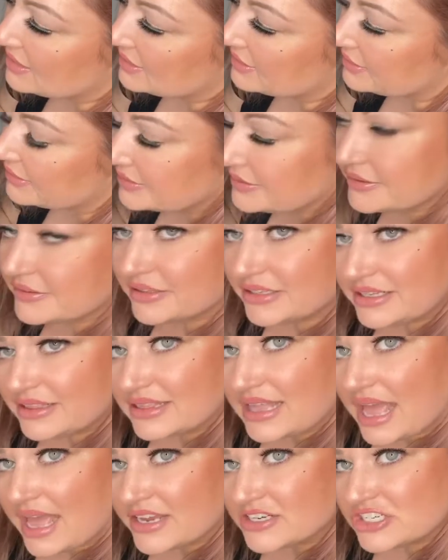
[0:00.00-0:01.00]
Lily
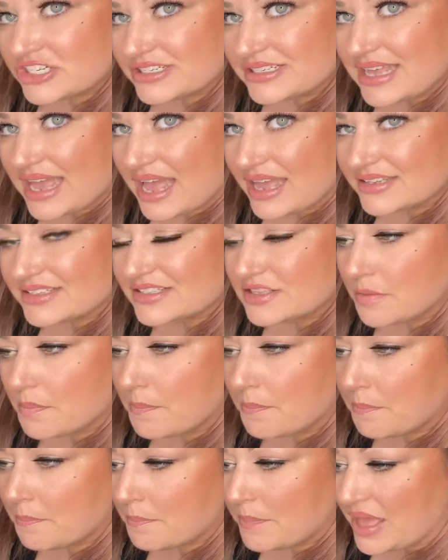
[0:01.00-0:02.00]
Lashes has the
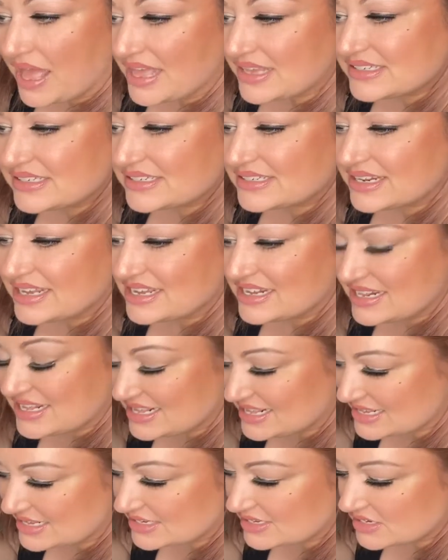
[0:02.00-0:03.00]
best
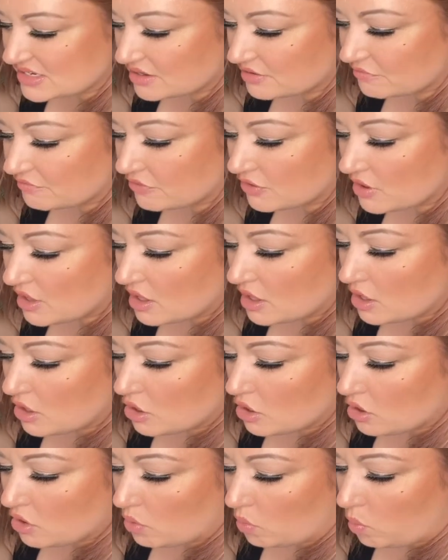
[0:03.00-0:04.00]
adhesive
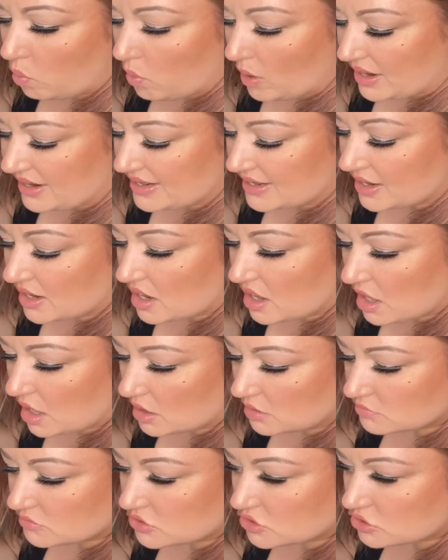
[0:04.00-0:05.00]
when it
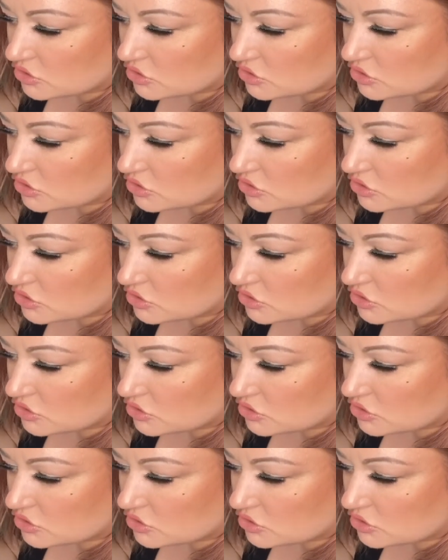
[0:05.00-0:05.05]
comes